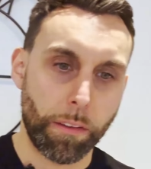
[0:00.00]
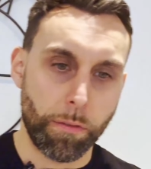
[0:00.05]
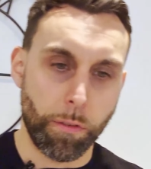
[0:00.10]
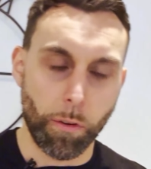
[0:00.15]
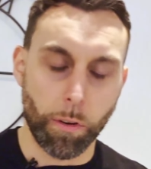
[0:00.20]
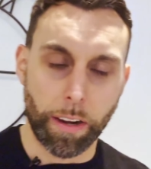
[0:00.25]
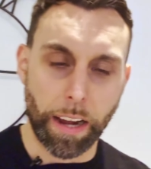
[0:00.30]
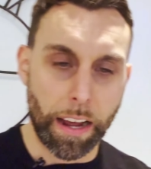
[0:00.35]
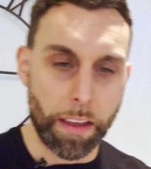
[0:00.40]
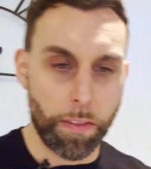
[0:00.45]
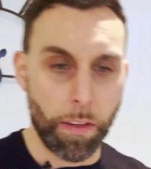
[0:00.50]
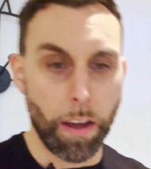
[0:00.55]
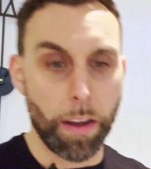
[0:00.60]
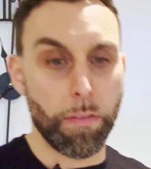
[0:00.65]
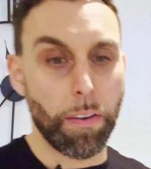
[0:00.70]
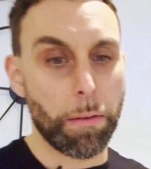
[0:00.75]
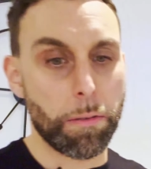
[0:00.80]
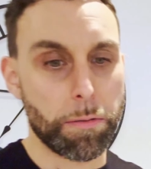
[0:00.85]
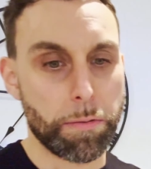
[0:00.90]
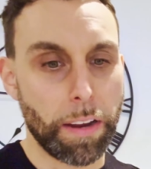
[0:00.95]
4K 30
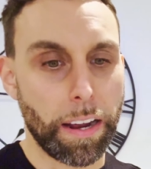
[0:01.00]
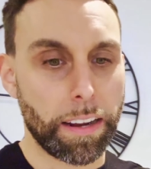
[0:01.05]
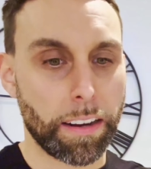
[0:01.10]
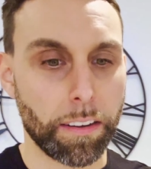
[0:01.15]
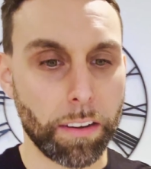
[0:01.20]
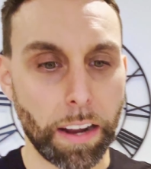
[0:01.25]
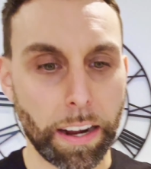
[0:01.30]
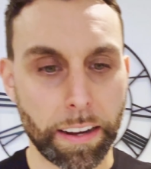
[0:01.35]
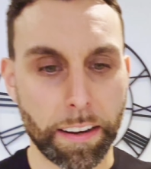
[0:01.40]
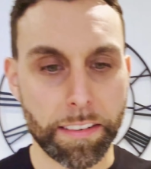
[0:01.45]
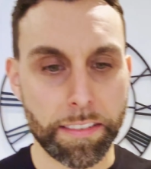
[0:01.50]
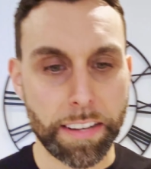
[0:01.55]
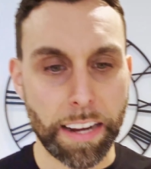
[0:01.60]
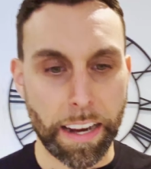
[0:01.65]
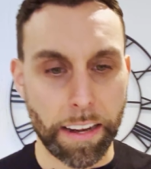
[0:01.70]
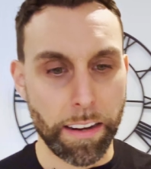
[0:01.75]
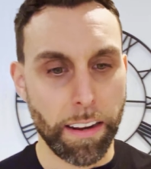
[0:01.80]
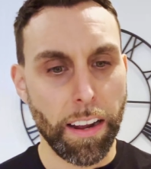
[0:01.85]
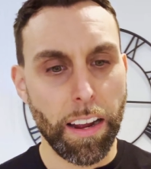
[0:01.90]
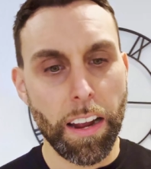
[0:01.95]
frames per second like I
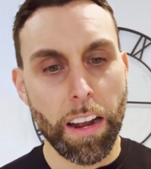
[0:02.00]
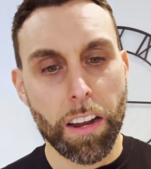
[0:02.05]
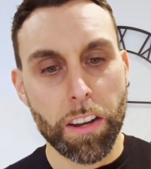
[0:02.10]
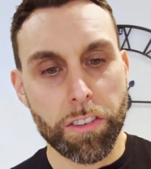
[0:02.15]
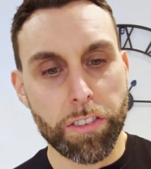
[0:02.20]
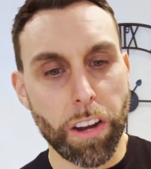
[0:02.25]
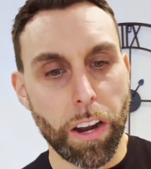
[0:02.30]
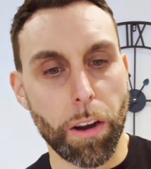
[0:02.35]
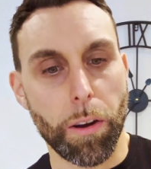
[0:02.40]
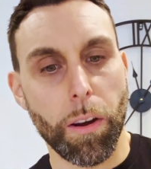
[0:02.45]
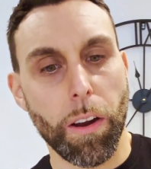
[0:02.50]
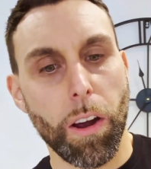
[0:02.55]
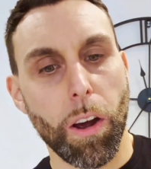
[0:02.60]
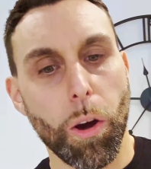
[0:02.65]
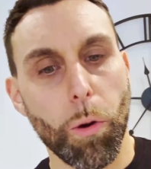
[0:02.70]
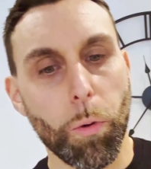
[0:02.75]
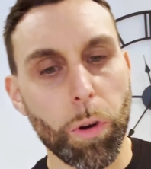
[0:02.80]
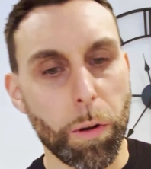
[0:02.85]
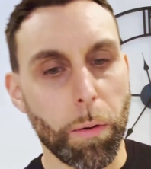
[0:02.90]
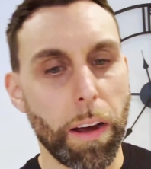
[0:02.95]
said. So
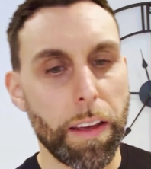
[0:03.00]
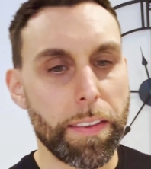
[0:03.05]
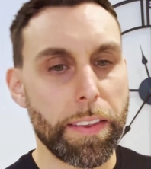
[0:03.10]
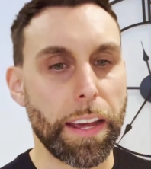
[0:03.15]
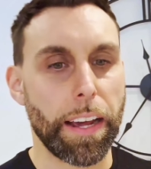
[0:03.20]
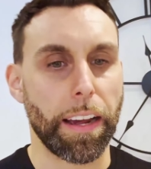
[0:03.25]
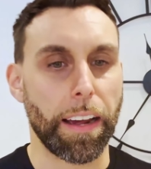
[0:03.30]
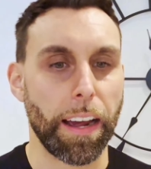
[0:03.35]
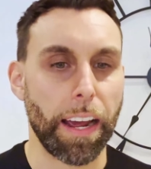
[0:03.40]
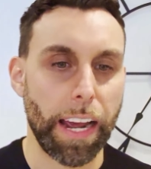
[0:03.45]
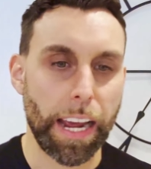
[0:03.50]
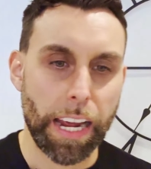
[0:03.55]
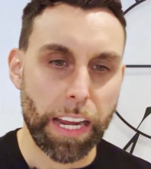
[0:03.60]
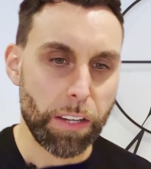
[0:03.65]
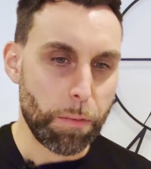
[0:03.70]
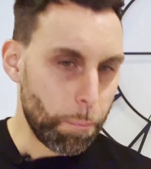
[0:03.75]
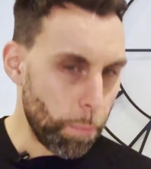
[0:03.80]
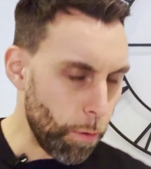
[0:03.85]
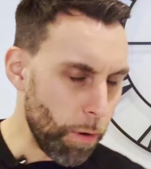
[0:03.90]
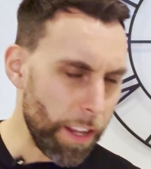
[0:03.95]
what do I think?
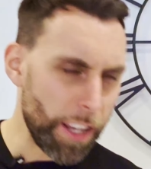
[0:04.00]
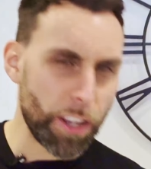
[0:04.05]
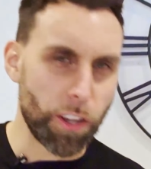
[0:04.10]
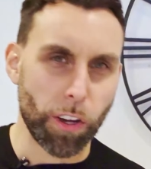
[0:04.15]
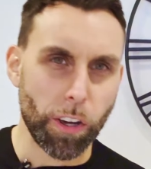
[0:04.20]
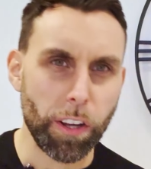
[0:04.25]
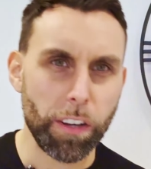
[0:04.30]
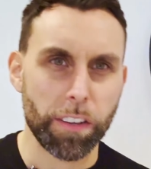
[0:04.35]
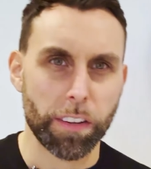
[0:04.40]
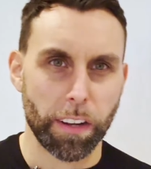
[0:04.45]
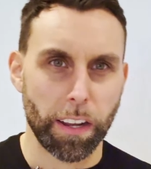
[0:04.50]
It's pretty good